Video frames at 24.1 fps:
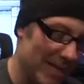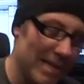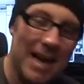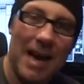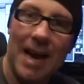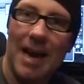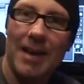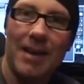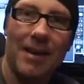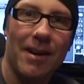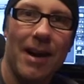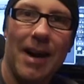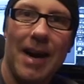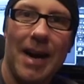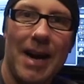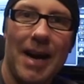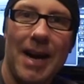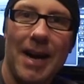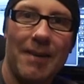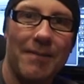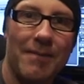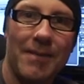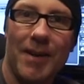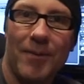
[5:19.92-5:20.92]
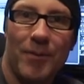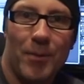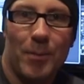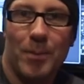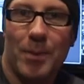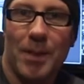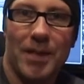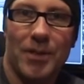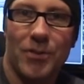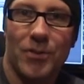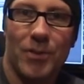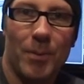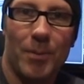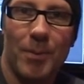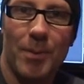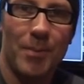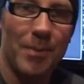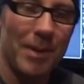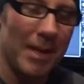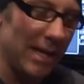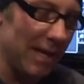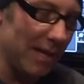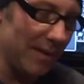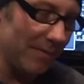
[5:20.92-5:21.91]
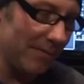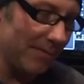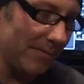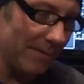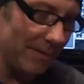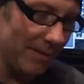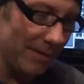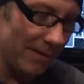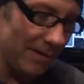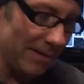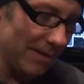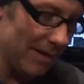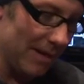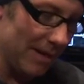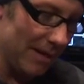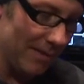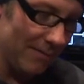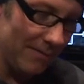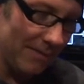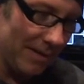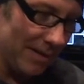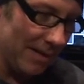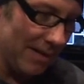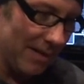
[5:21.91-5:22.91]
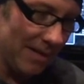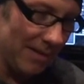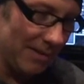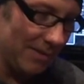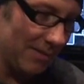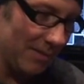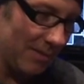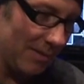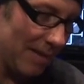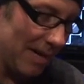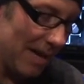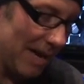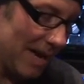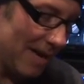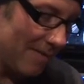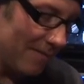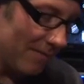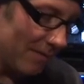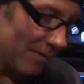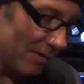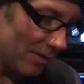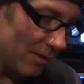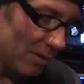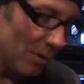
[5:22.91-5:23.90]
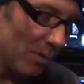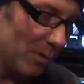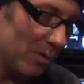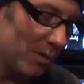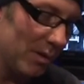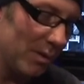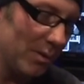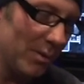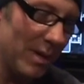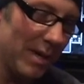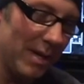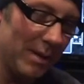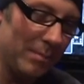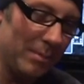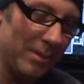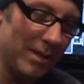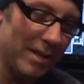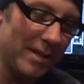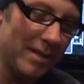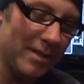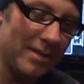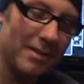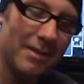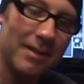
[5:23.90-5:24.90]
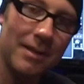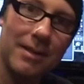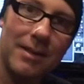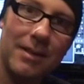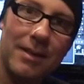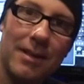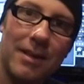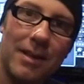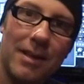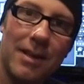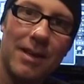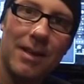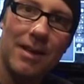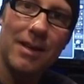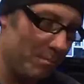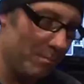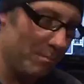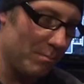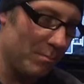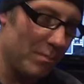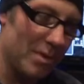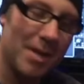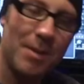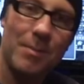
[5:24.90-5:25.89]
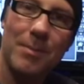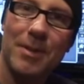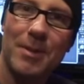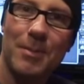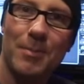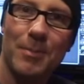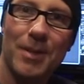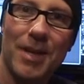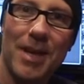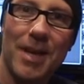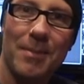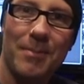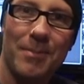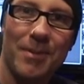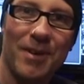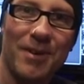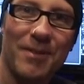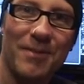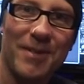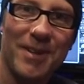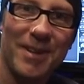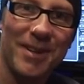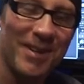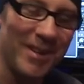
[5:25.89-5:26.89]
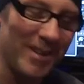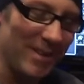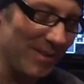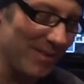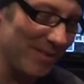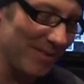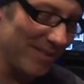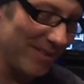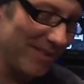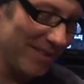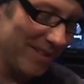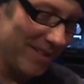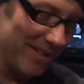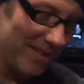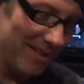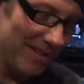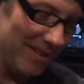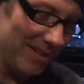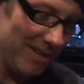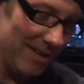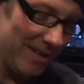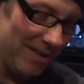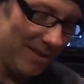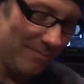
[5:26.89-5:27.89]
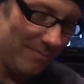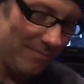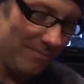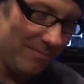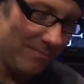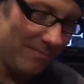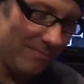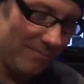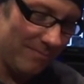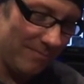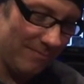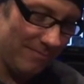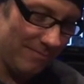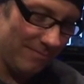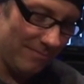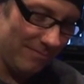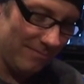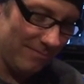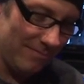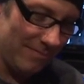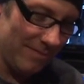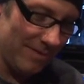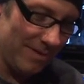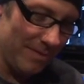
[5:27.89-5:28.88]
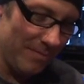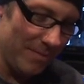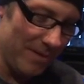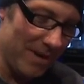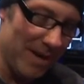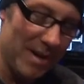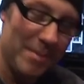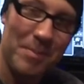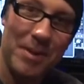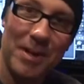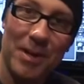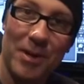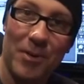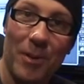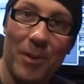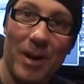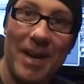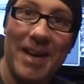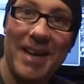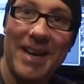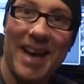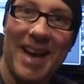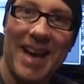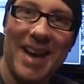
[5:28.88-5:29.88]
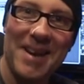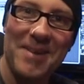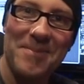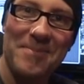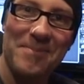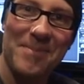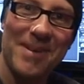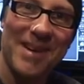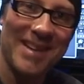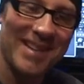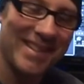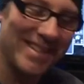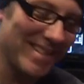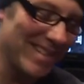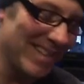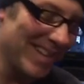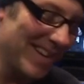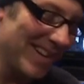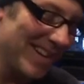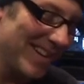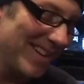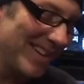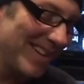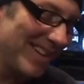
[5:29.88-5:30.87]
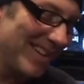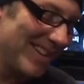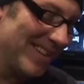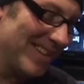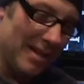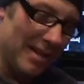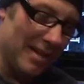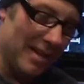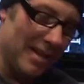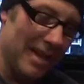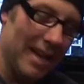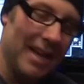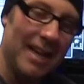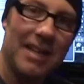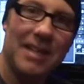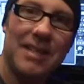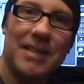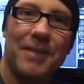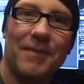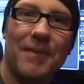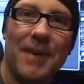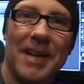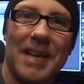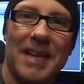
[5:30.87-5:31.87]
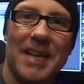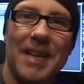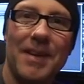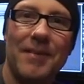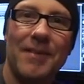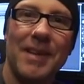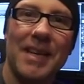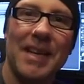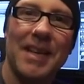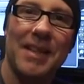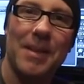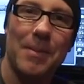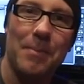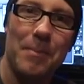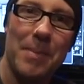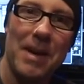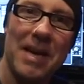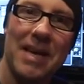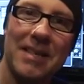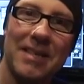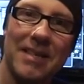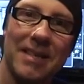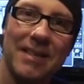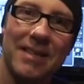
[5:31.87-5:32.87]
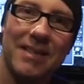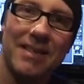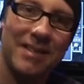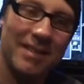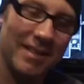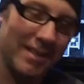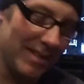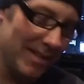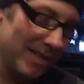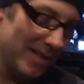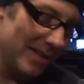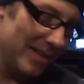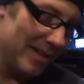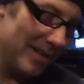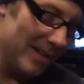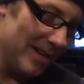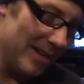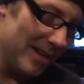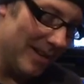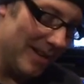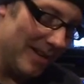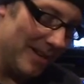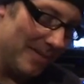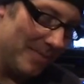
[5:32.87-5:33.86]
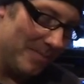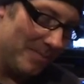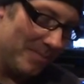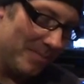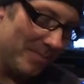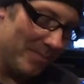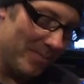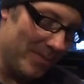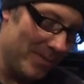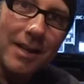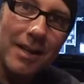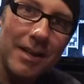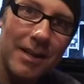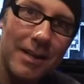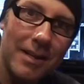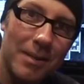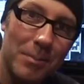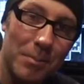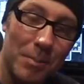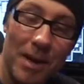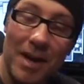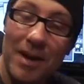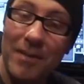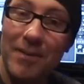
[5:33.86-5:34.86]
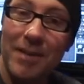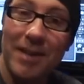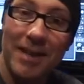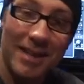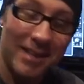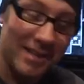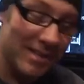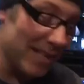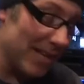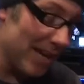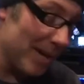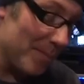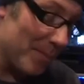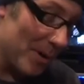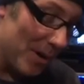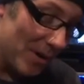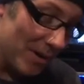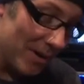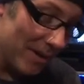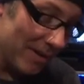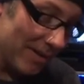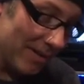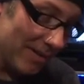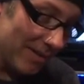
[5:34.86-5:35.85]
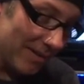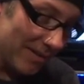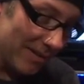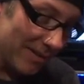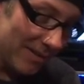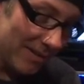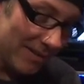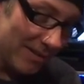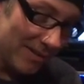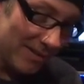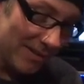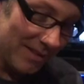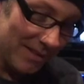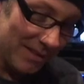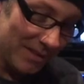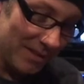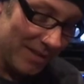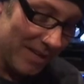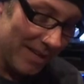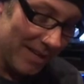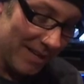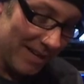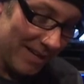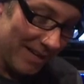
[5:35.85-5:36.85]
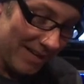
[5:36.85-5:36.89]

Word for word: Yeah, no, I've never played trumpet in my life, uh, not even in high school. I have no clue how to play this thing. Give me some time, I'll figure it out. Um, I might not be great at it, but uh, at least if I can even get the basics. Um, but everything I said about it is, legit.